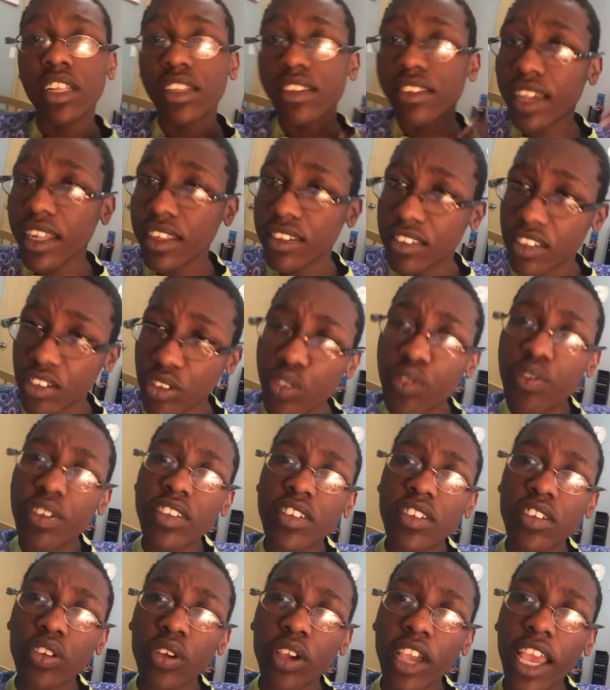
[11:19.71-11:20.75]
on the sites that you
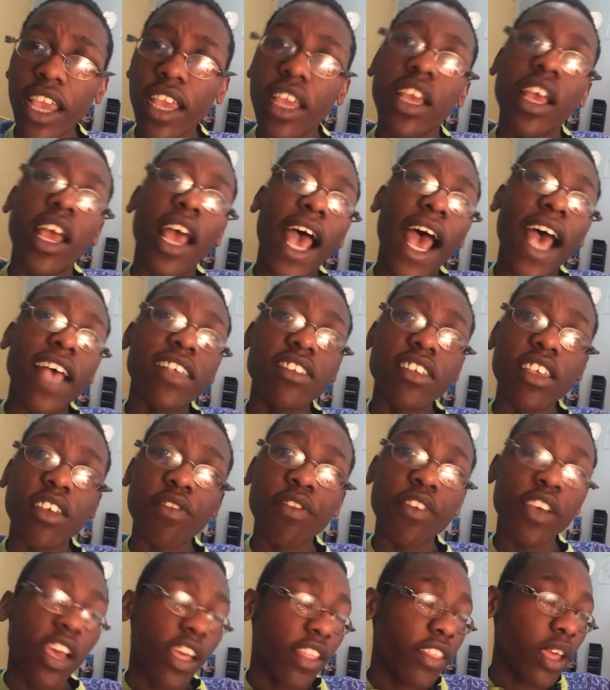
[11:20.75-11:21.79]
visit, okay? As
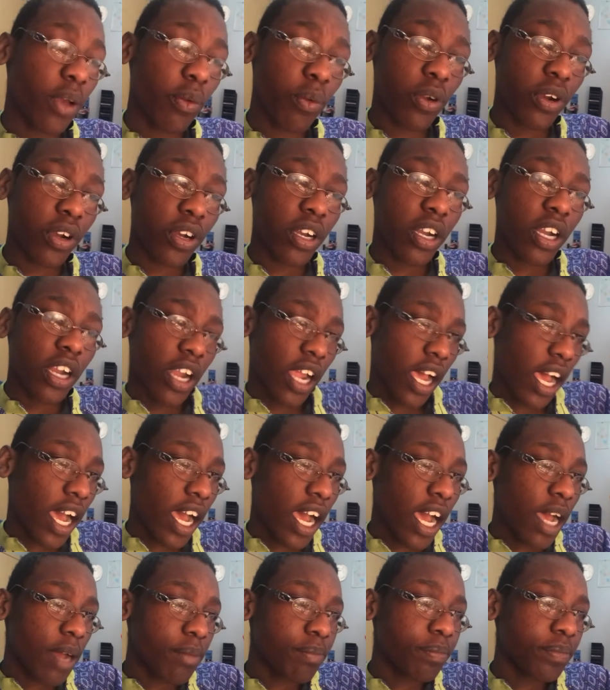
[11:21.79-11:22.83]
if they were
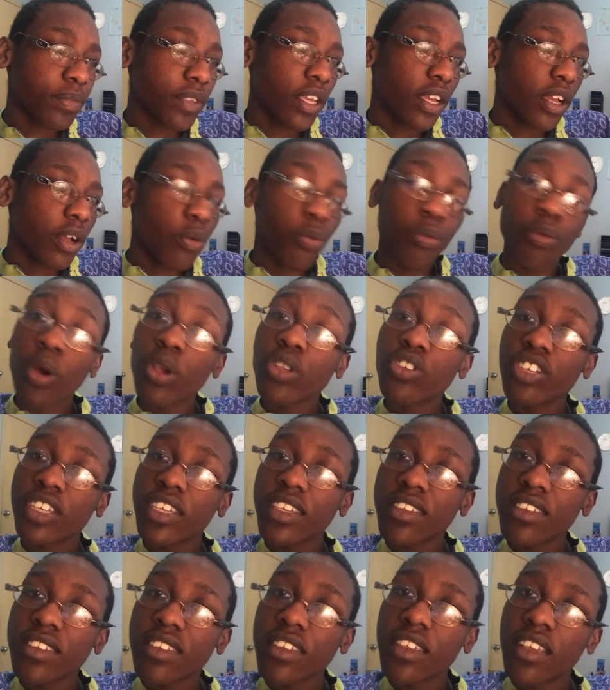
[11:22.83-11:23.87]

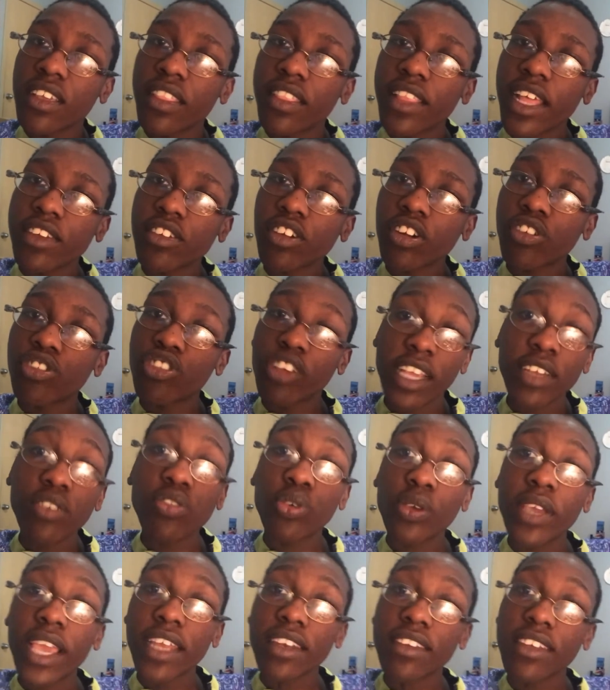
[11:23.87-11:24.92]
roaches that are trying
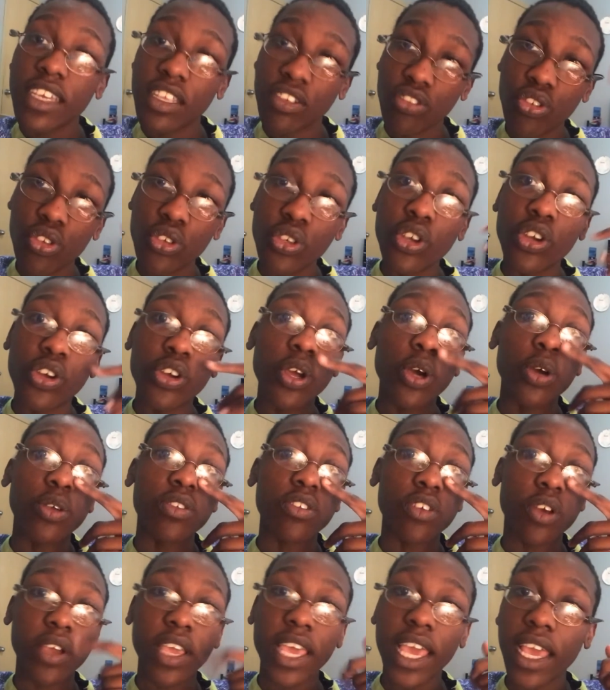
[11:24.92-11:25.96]
to get into your
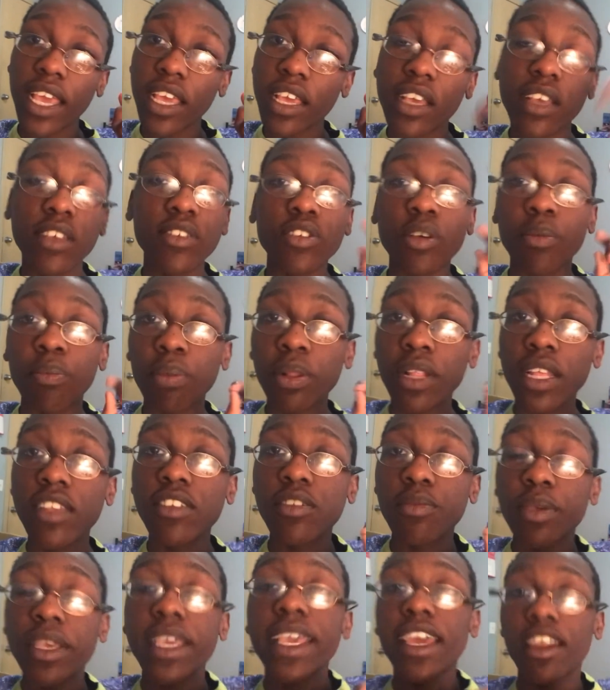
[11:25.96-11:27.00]
nose, okay?
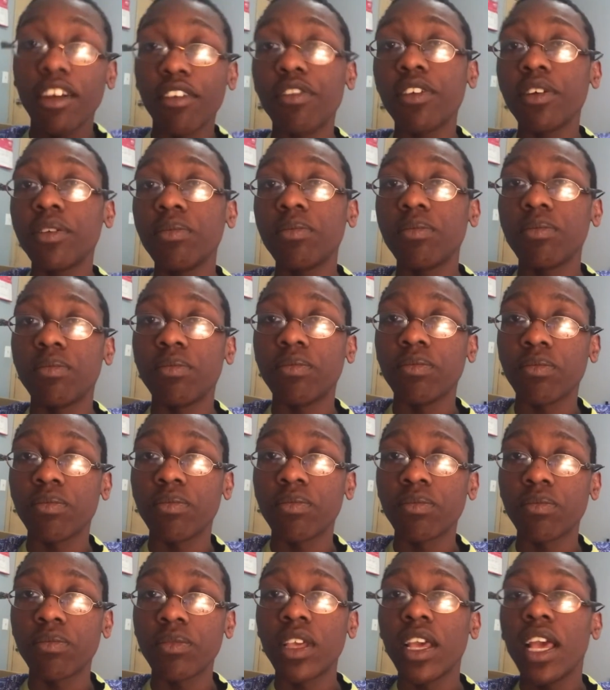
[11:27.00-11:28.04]
Please be careful.
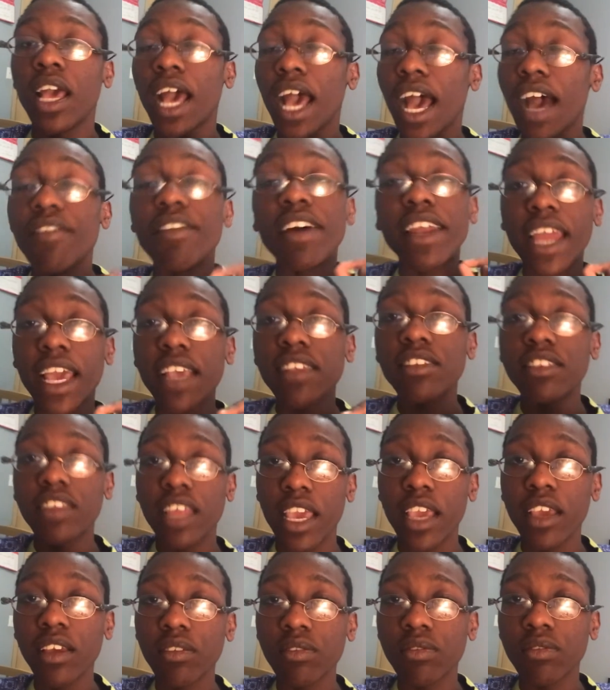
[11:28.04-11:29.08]
Have a nice
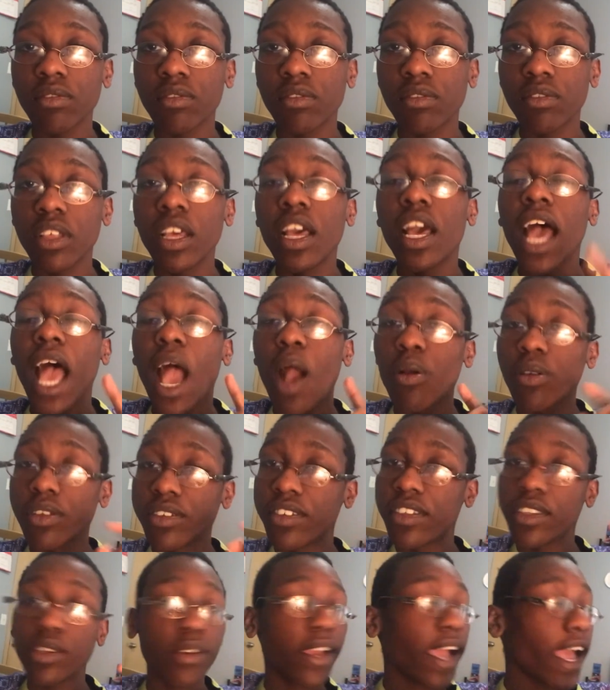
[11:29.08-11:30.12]
day. I will
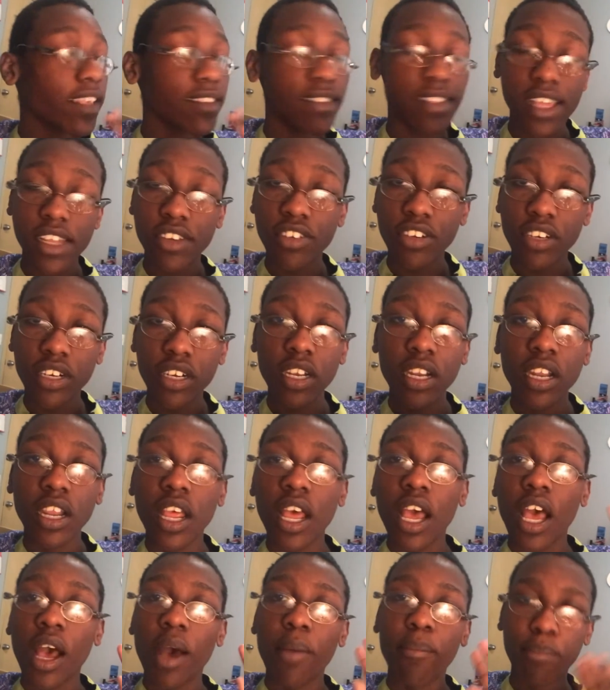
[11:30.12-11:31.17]
see you guys later.
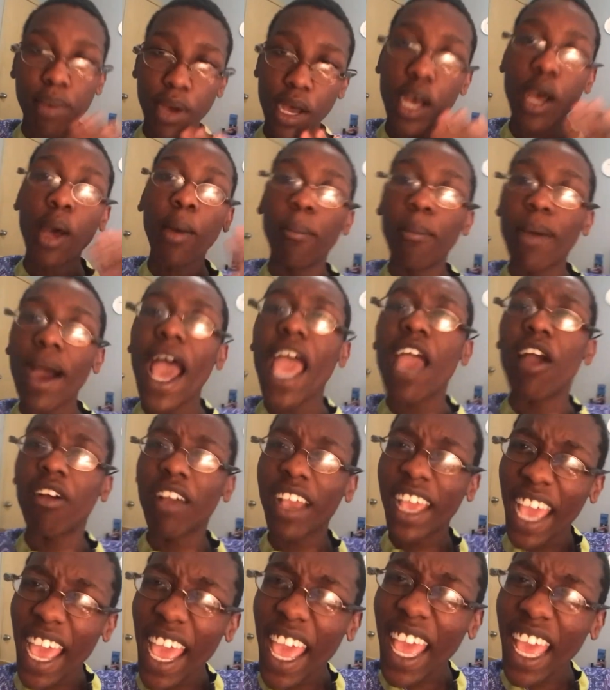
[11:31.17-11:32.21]
Bye,
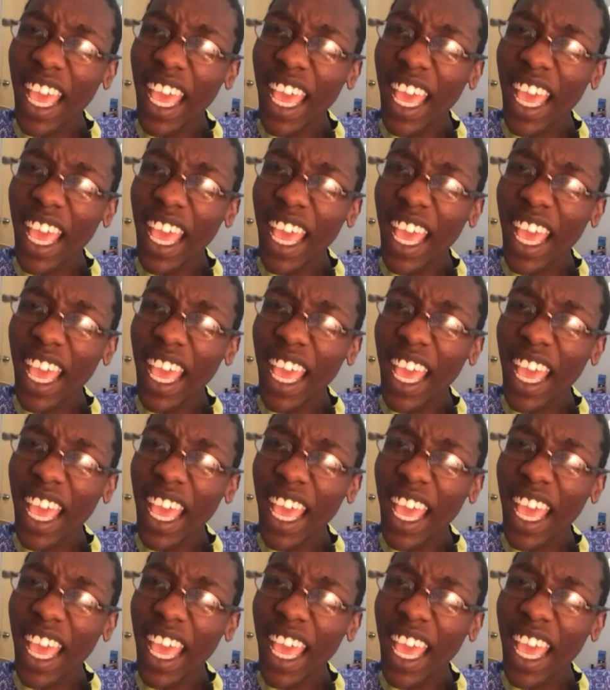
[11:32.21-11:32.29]
okay?